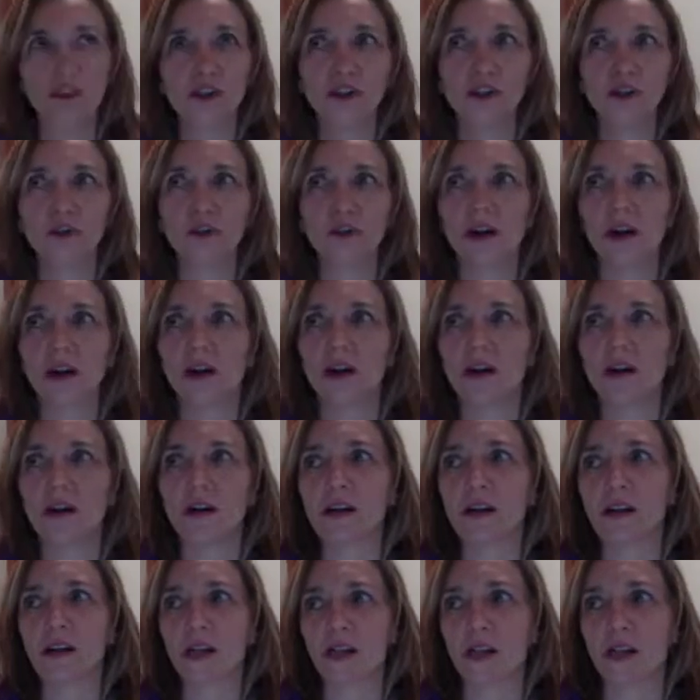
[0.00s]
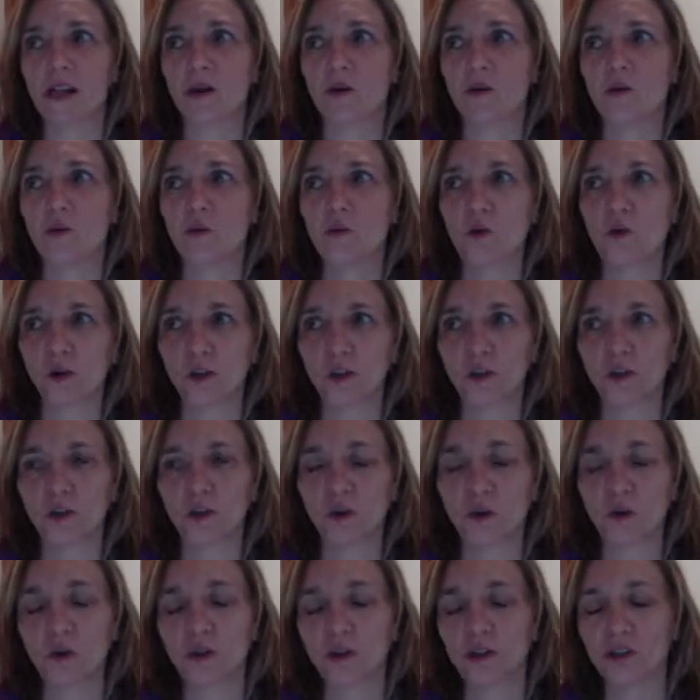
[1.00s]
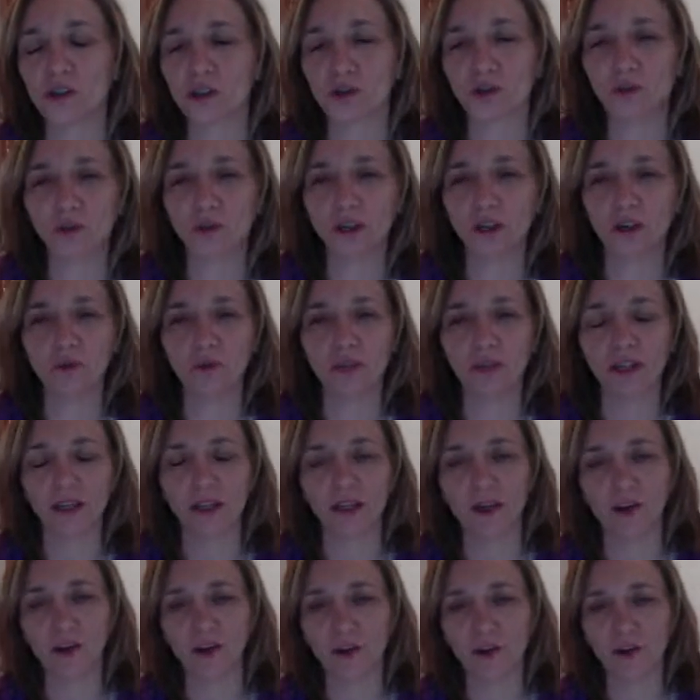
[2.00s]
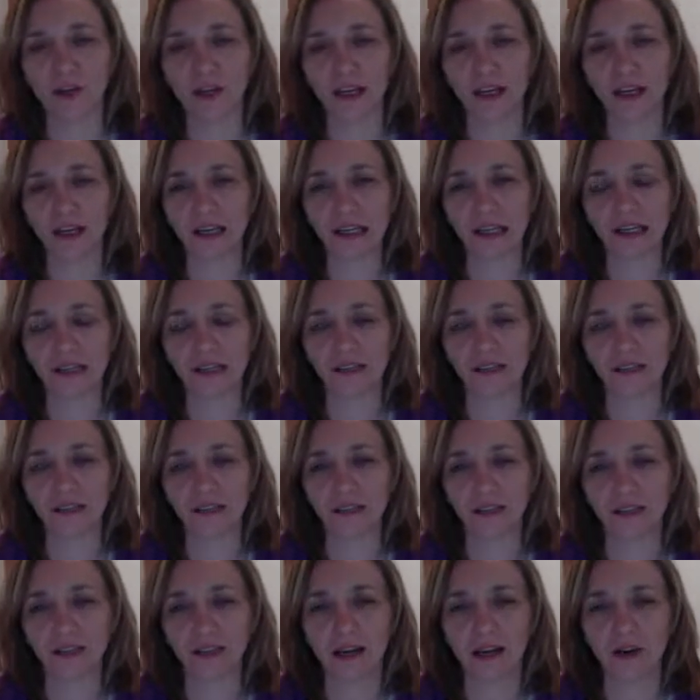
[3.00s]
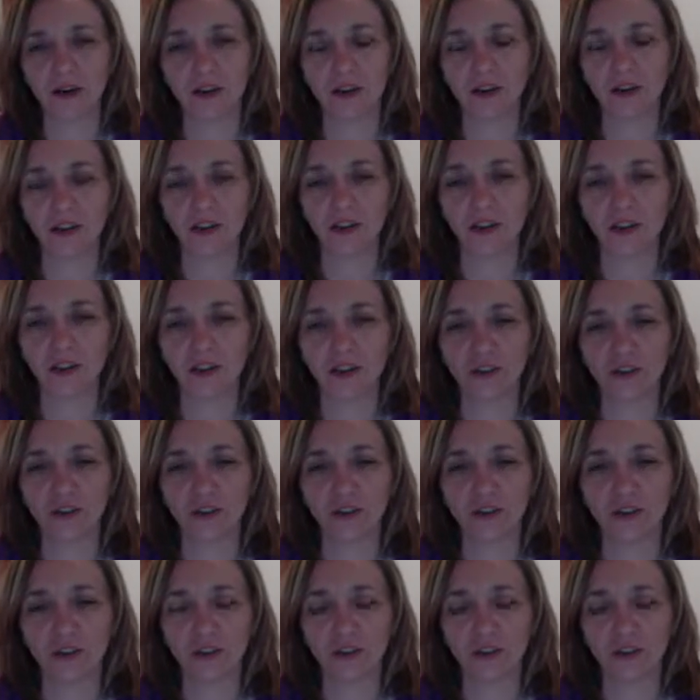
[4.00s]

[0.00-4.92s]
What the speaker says: your own story with like chronic health issues?